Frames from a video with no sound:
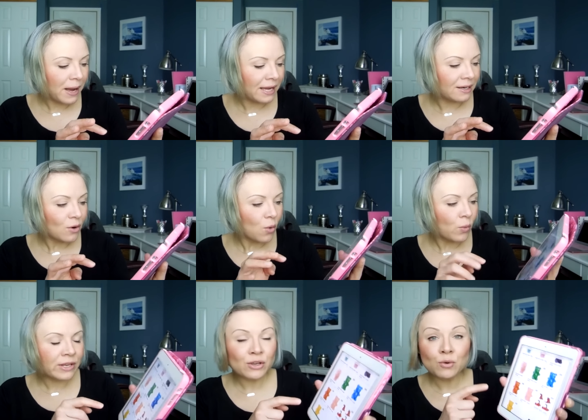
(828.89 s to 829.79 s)
but
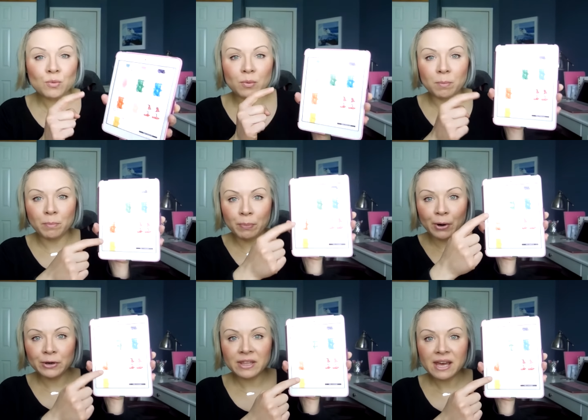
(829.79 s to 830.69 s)
when you
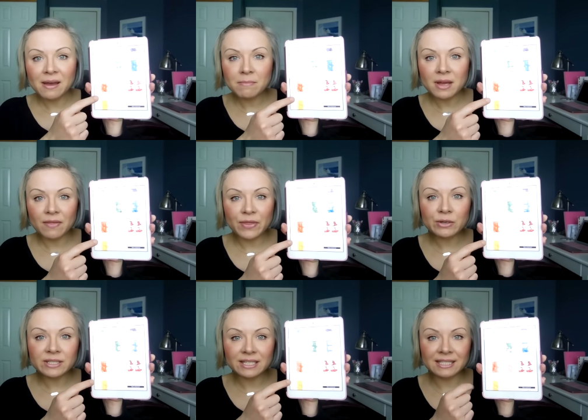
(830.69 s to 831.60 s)
burn them,
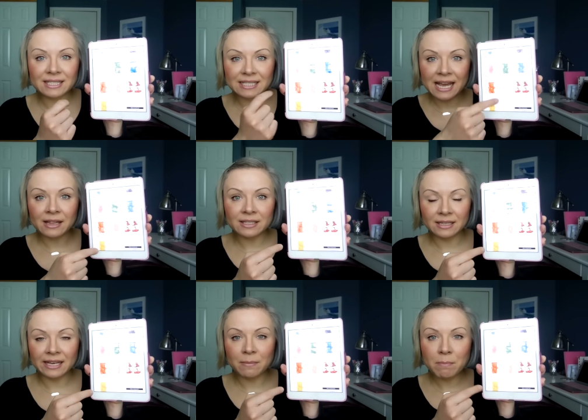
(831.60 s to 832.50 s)
there's a
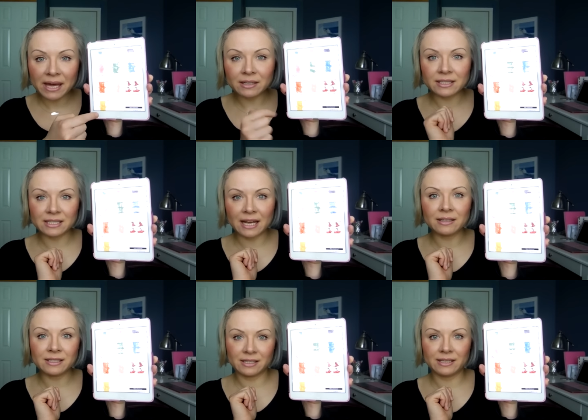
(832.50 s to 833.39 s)
skeleton, like a metal
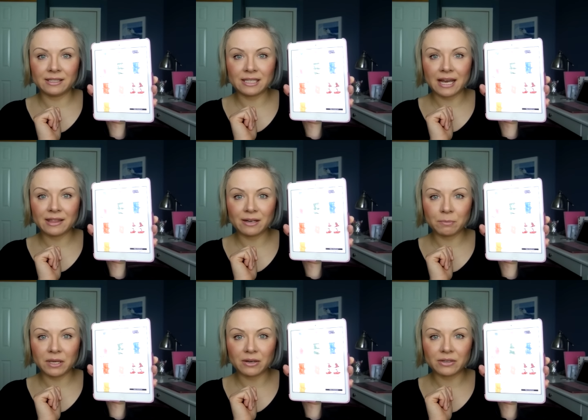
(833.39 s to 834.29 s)
skeleton inside that
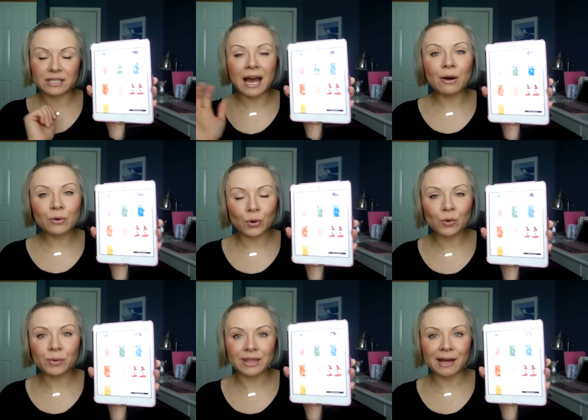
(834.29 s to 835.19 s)
appears. How
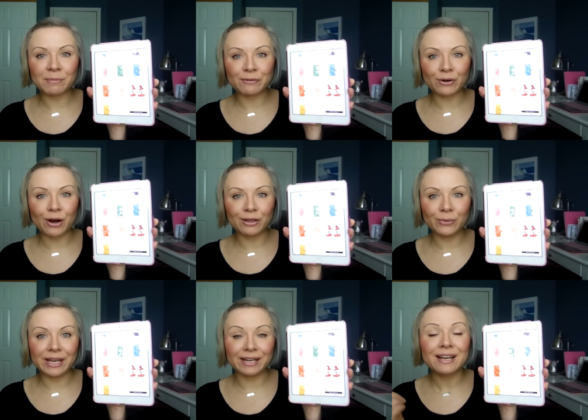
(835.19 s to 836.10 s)
cool would that be for
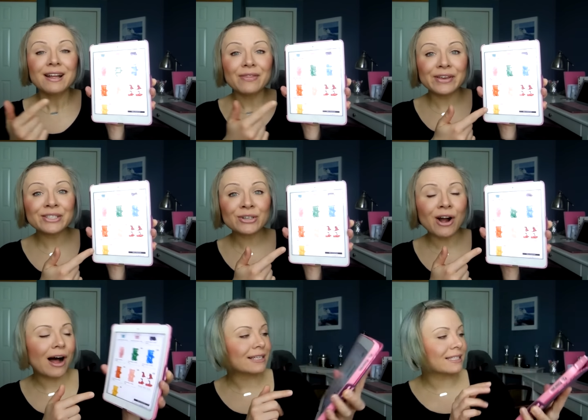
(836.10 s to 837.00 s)
Halloween? These are
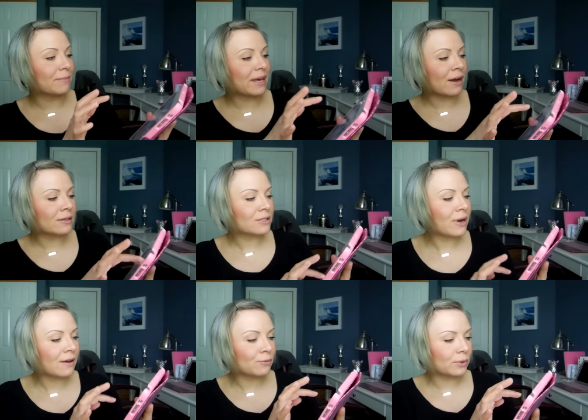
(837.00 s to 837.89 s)
awesome. They also
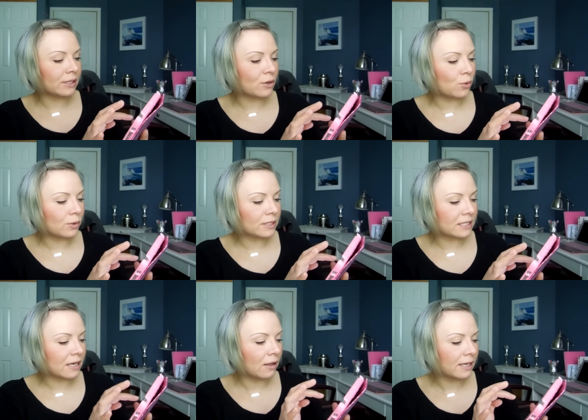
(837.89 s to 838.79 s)
have really cool
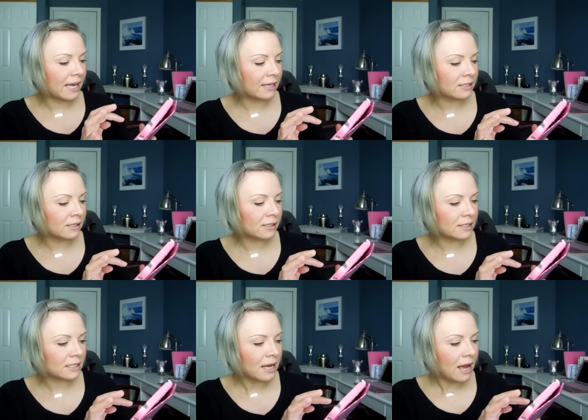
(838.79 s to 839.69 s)
skull
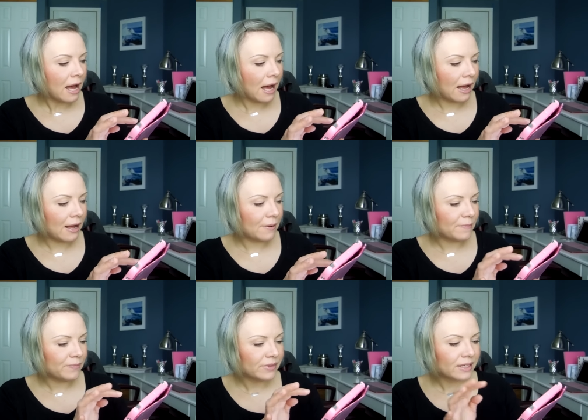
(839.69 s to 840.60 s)
candles.
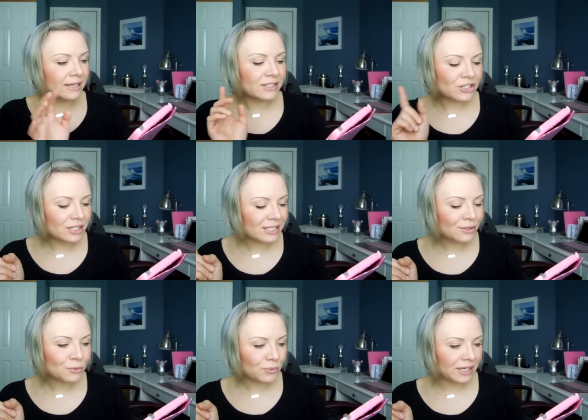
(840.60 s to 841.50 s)
Um, it's just
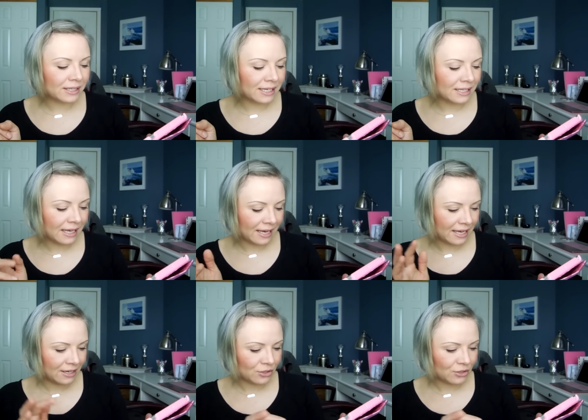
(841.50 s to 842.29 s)
a really like